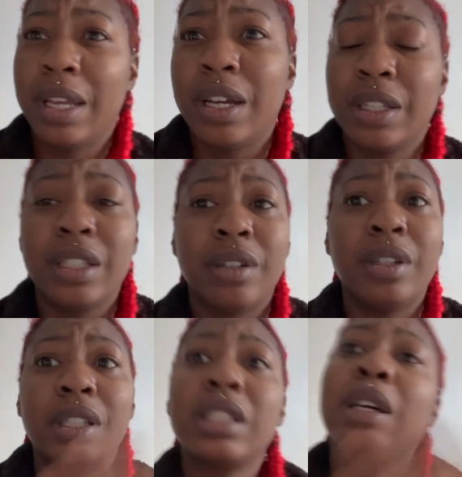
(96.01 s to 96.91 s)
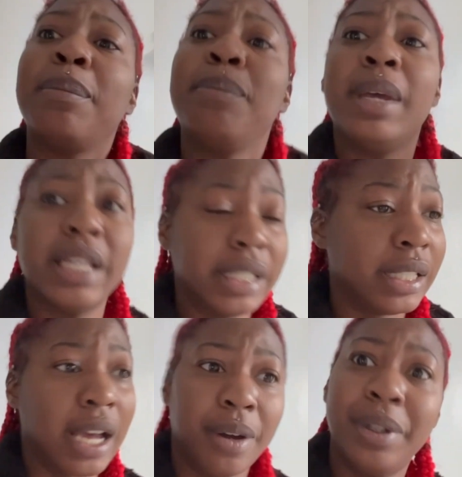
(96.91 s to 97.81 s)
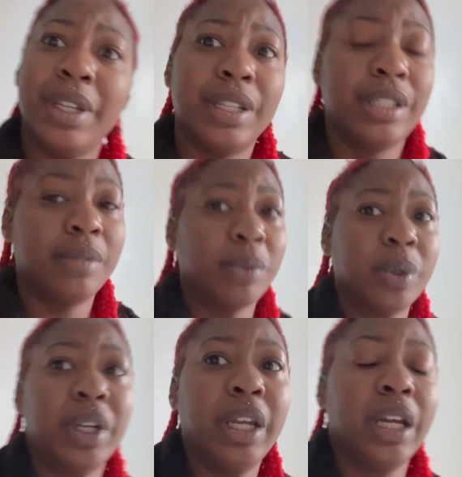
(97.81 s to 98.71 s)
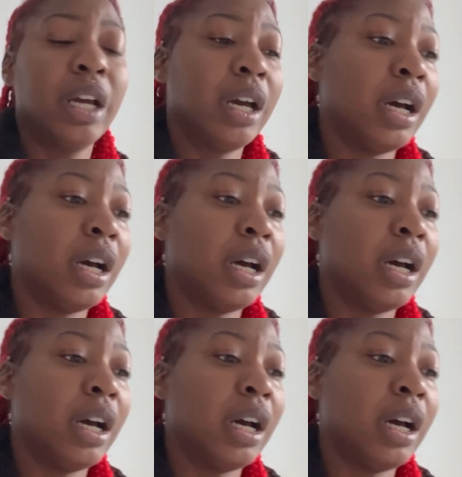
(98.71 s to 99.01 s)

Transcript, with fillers: Okay, y'all. So it's a mess out here this morning.